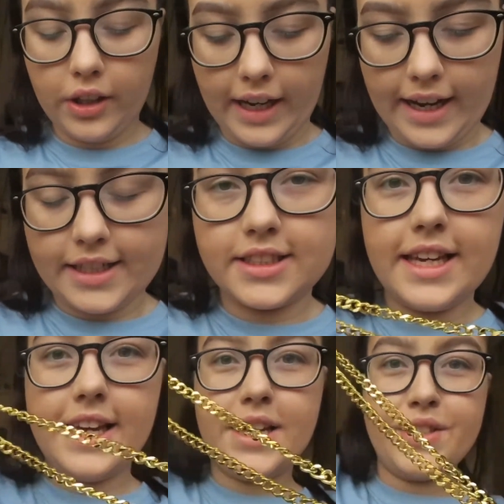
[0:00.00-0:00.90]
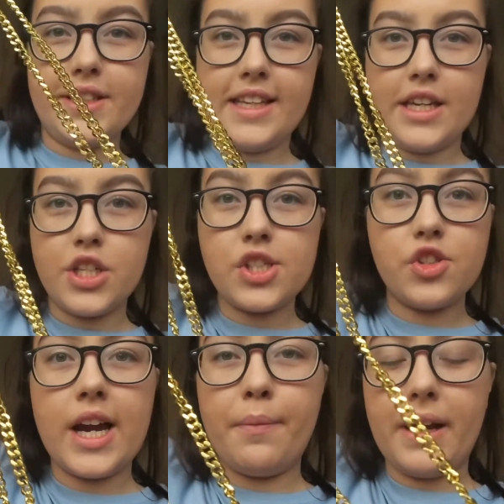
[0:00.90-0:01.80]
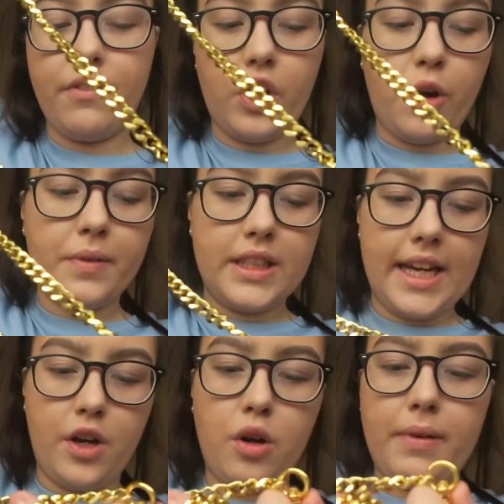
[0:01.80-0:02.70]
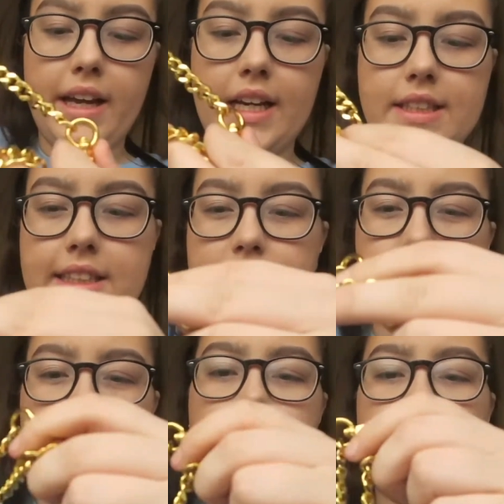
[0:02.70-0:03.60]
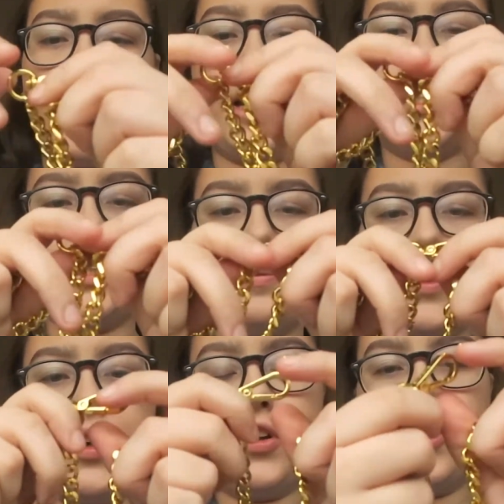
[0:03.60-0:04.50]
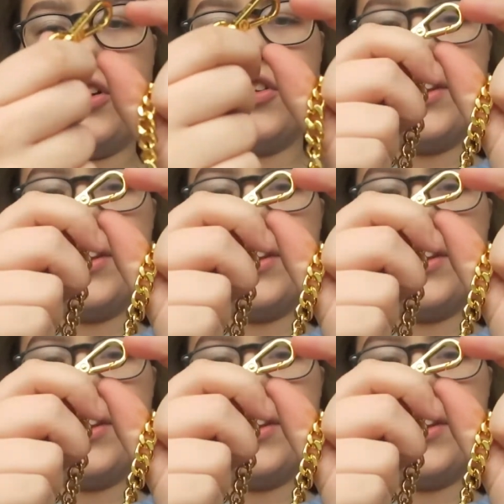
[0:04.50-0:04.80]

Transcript: guys, here is the strap. I've opened it up. It has these really nice Sinbono.